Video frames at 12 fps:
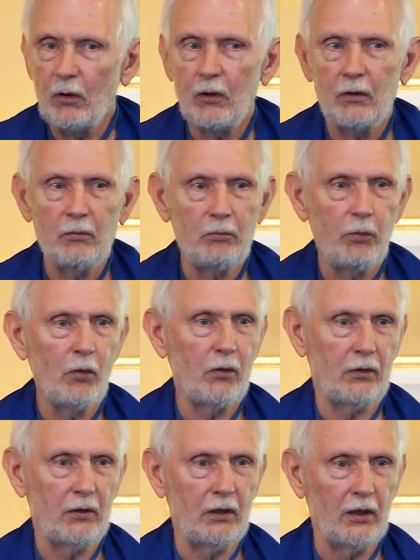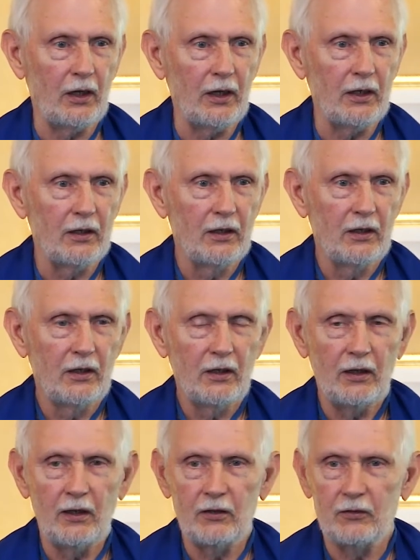importantly
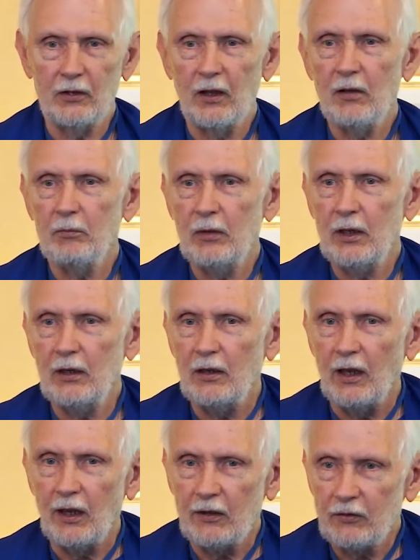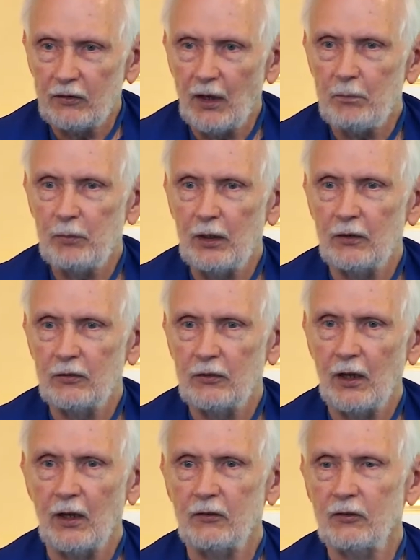is let me accept this
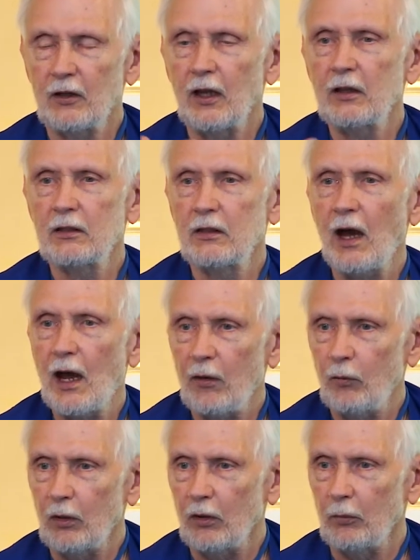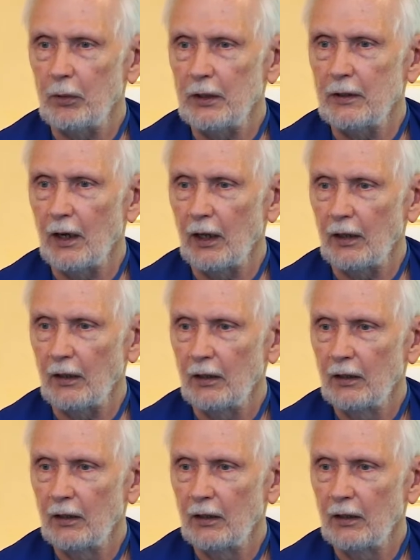test. Let thy will be done.